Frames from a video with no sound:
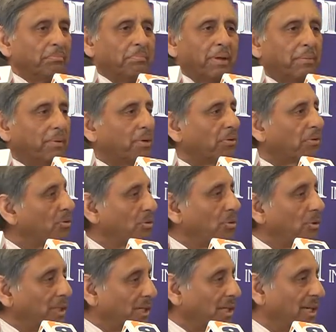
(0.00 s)
Maybe we could
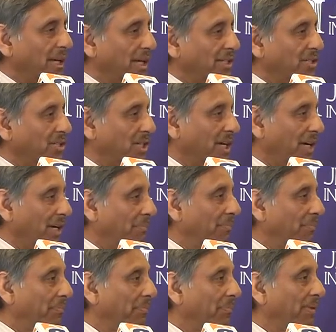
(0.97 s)
do it at lunchtime.
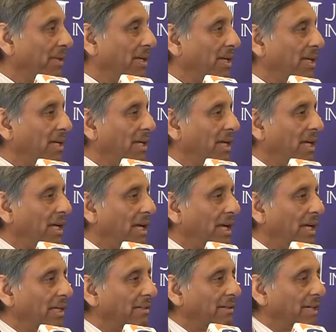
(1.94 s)

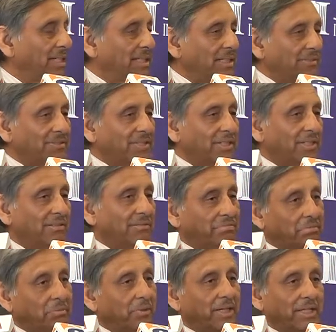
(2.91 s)
And Rajiv said,
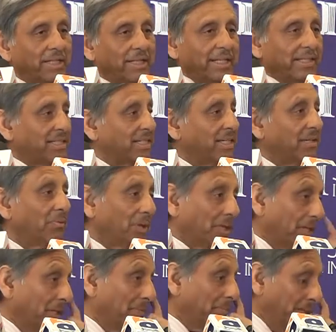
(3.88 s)
well, let's see
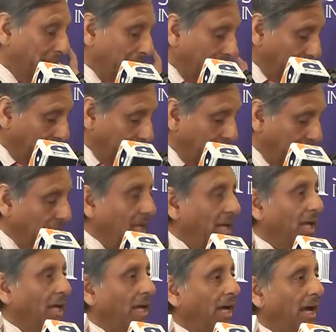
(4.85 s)
what can be done.
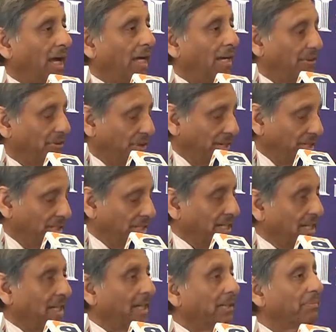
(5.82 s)
I'll ring
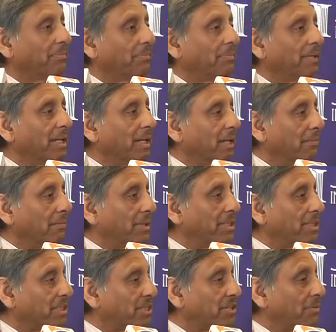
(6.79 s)
Zia, but
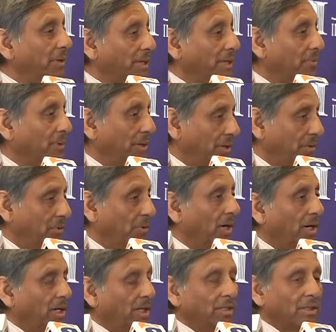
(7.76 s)
just remain where you
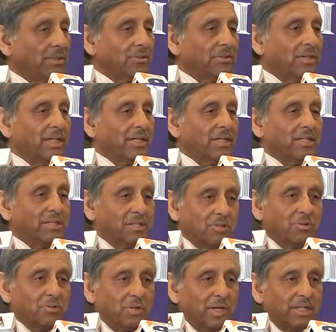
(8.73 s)
are. So I
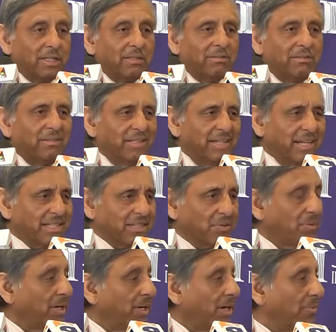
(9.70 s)
continued at the
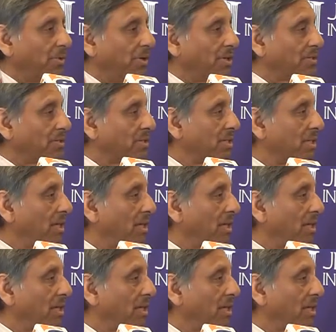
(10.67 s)
desk where I was.